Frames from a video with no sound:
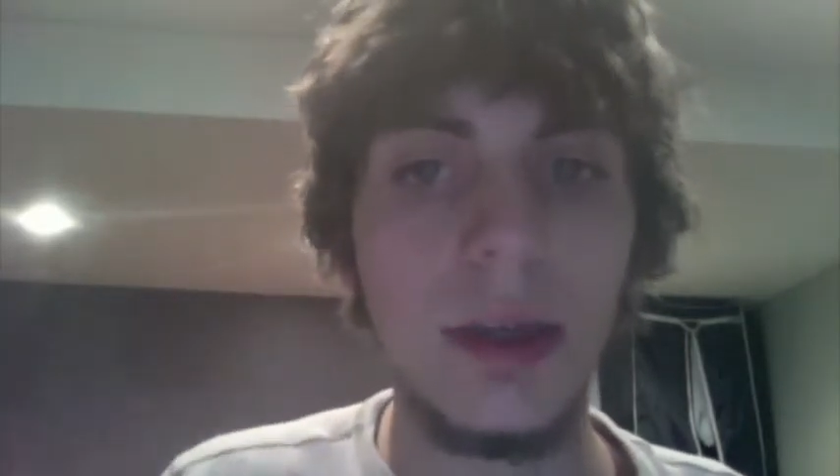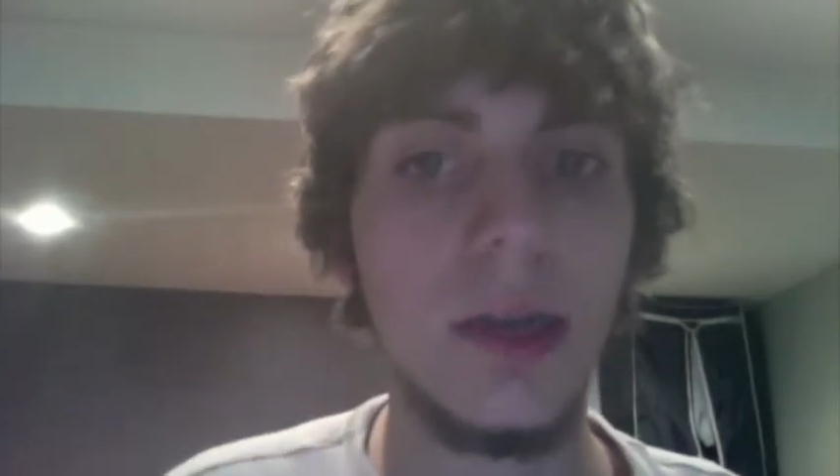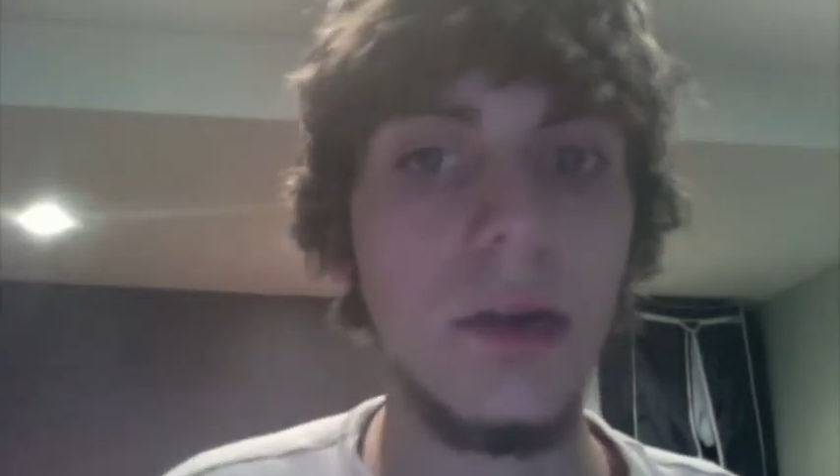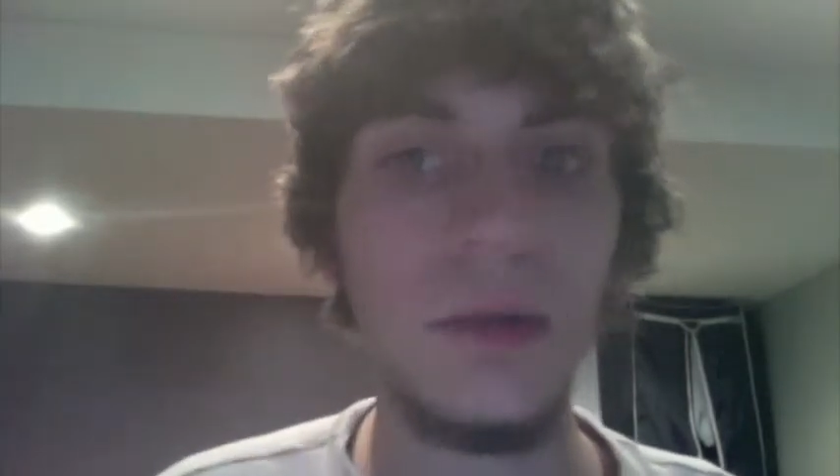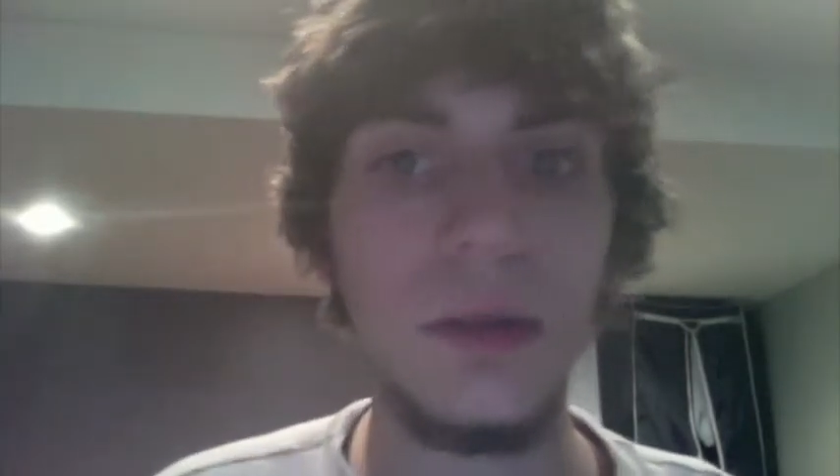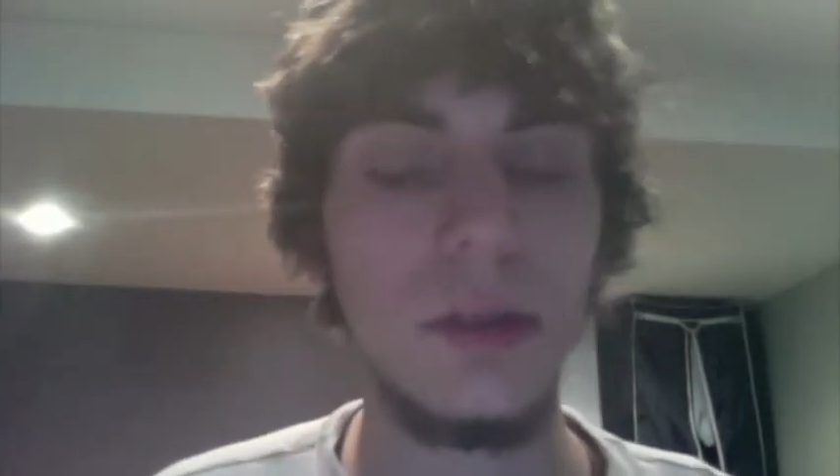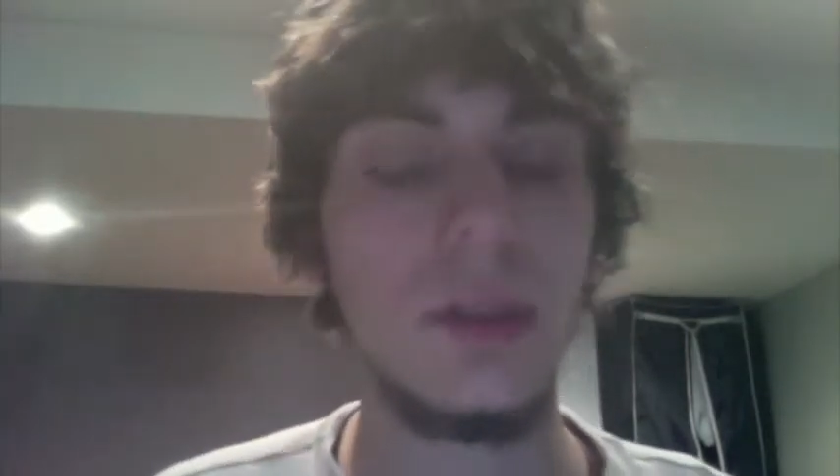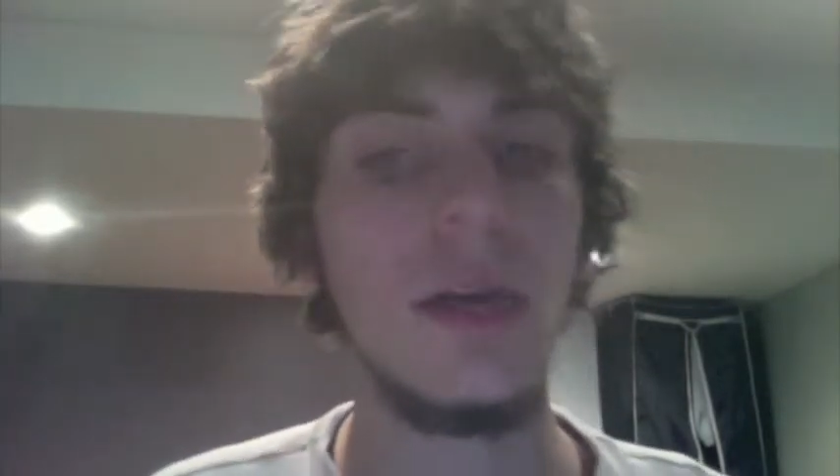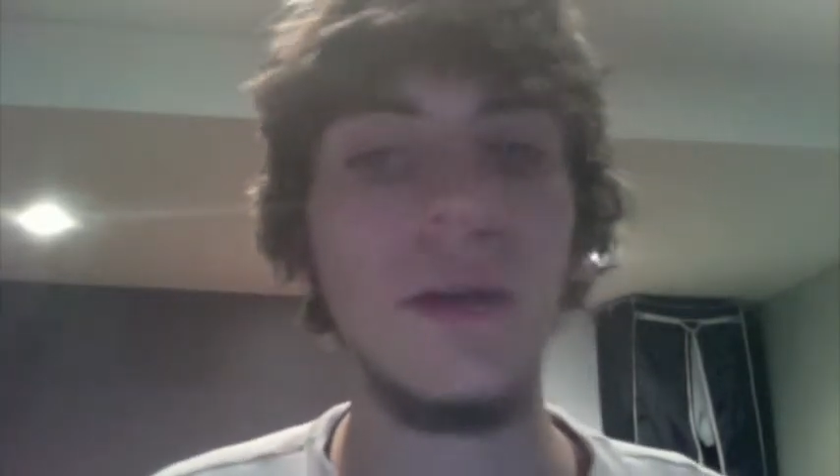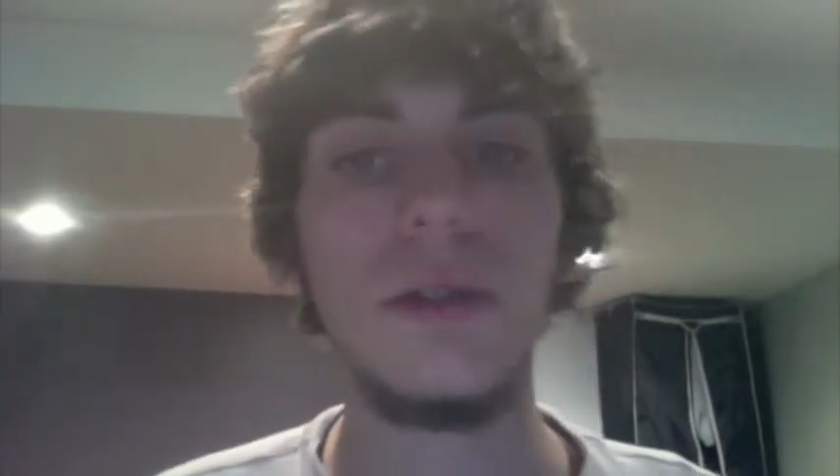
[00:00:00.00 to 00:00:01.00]
get all
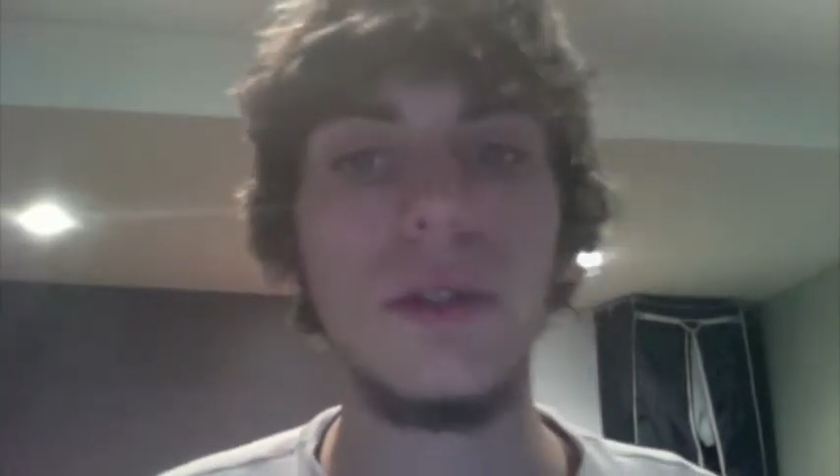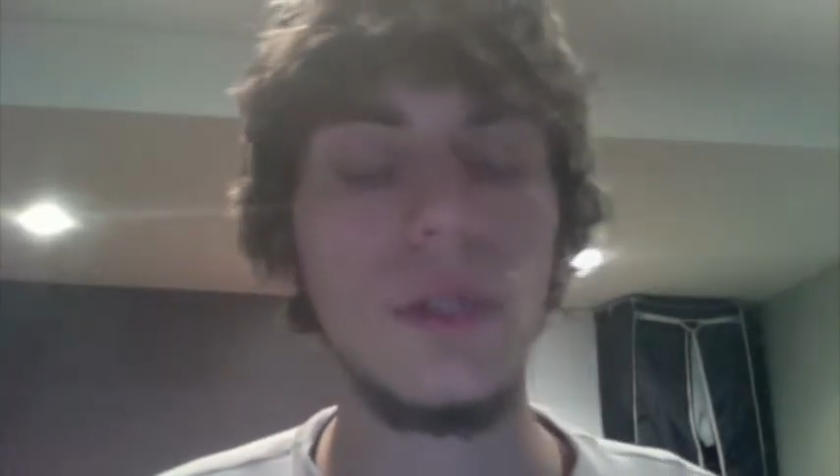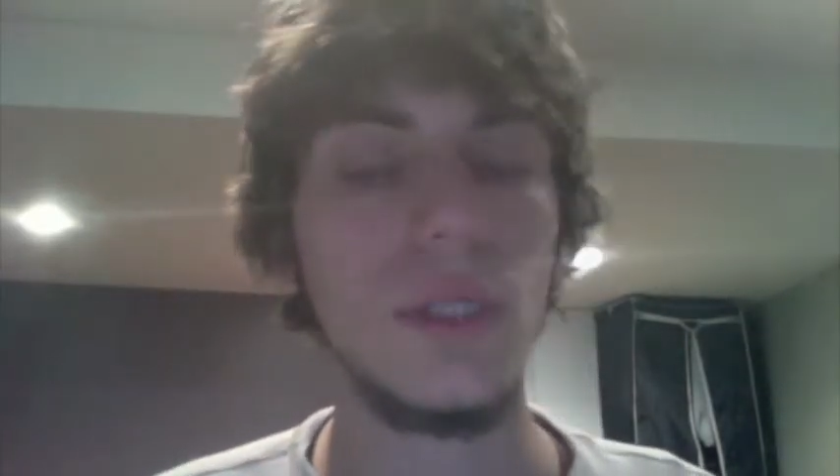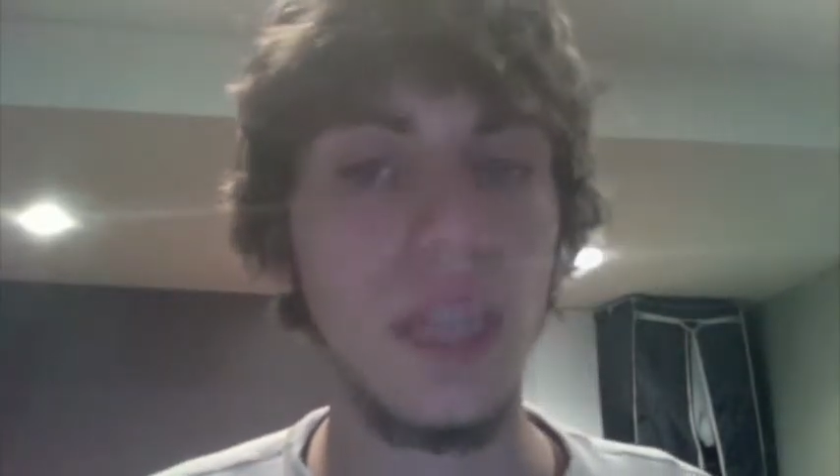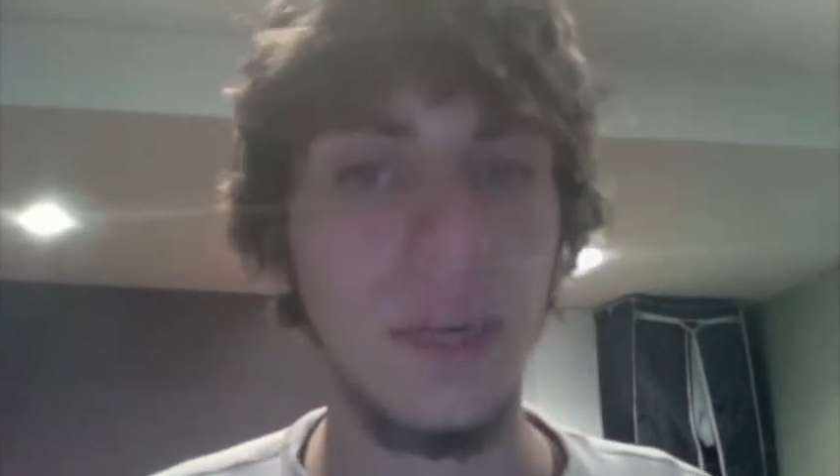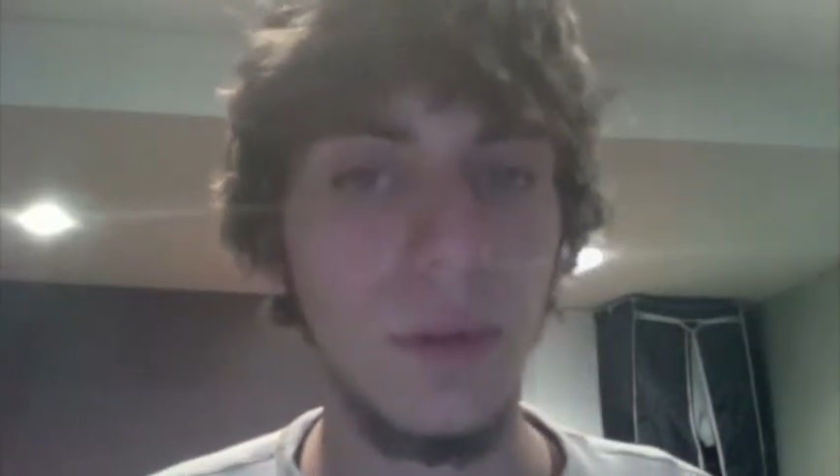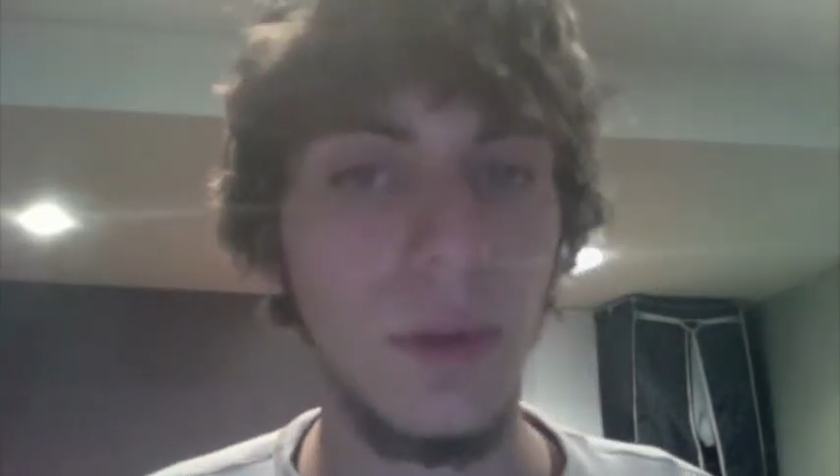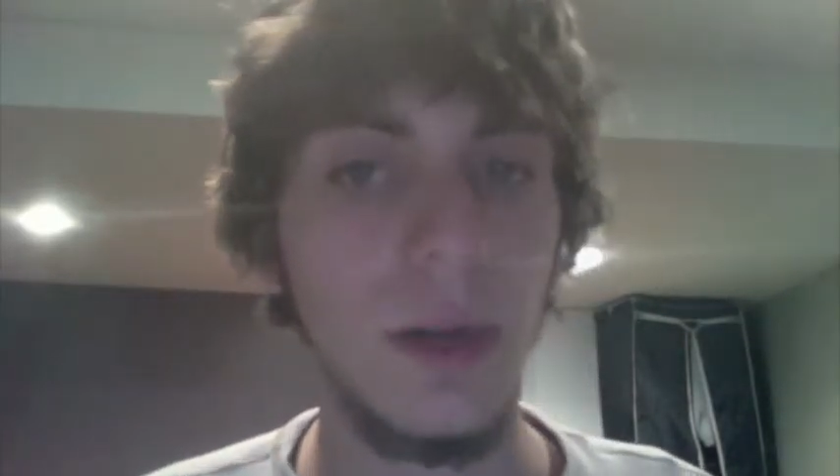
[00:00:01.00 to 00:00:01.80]
the juices everywhere.